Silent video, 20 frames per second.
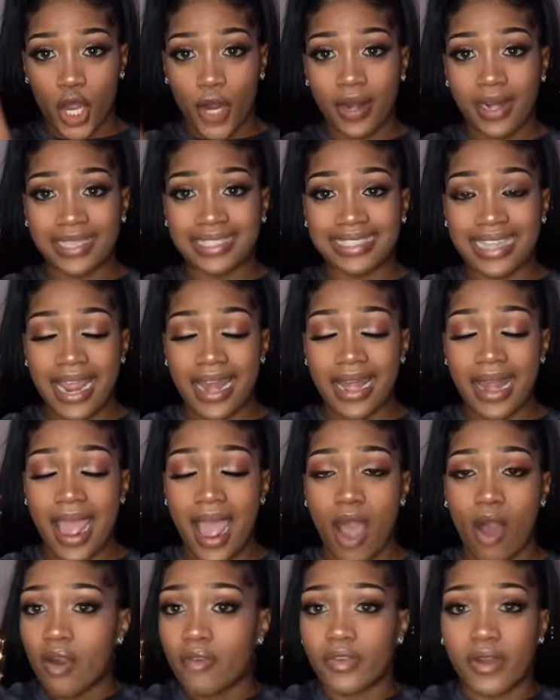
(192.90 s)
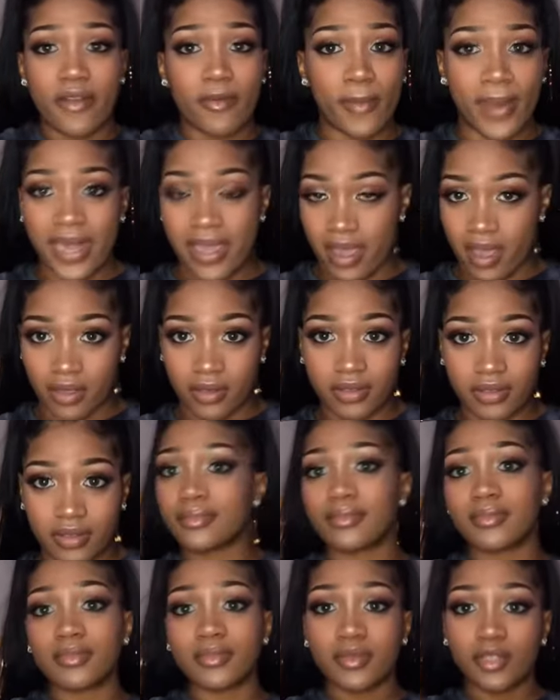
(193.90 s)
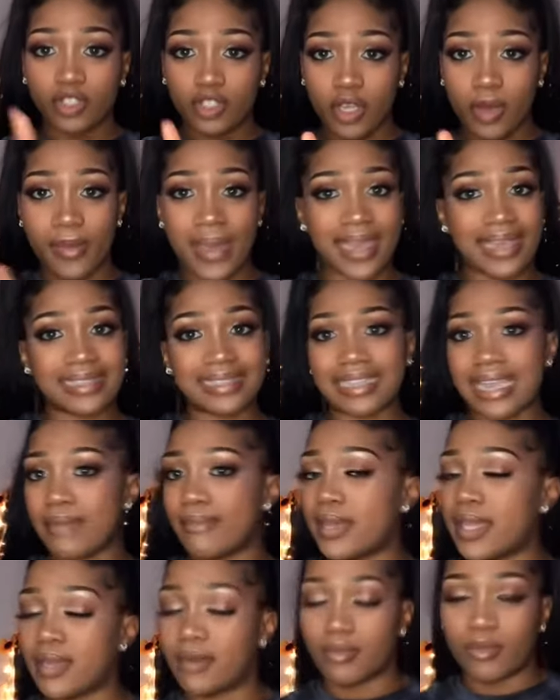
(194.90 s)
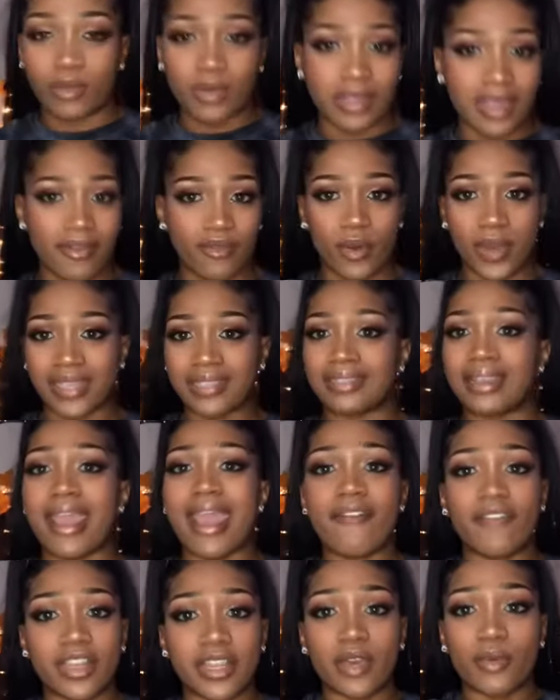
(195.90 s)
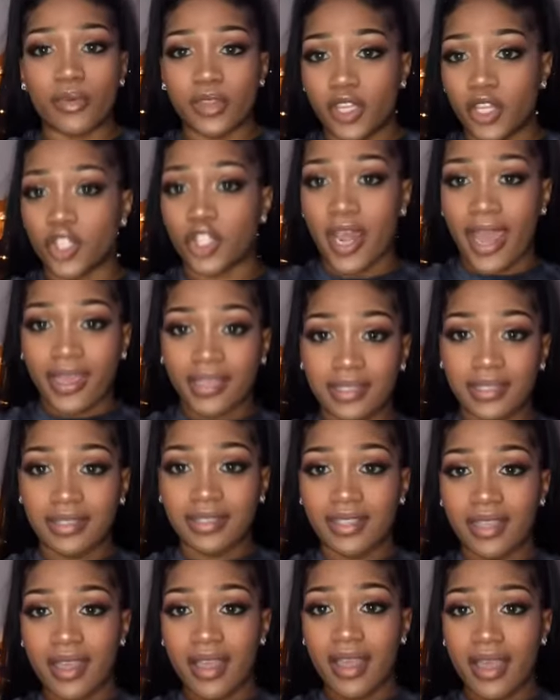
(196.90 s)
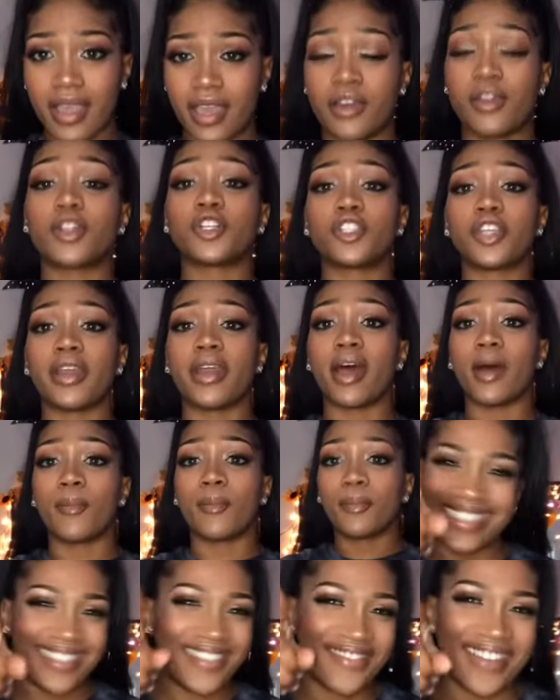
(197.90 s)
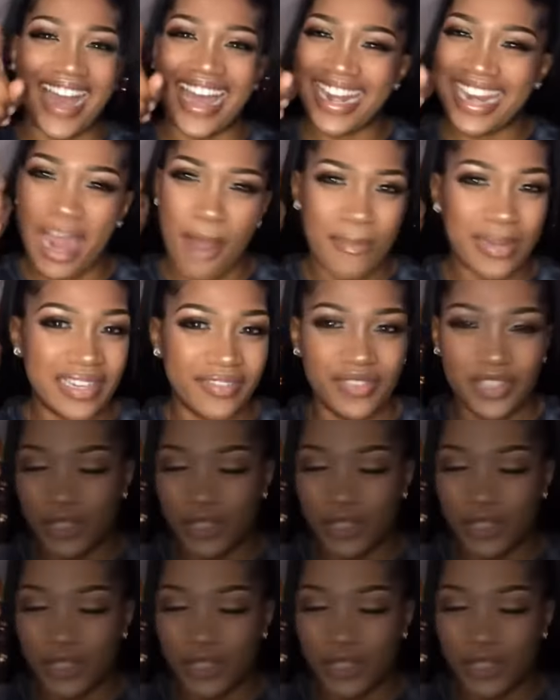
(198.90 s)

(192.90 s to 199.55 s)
gonna stand out over everybody else. So make a statement with that voice. Say everything with your chest and your chin up. You got it, I believe in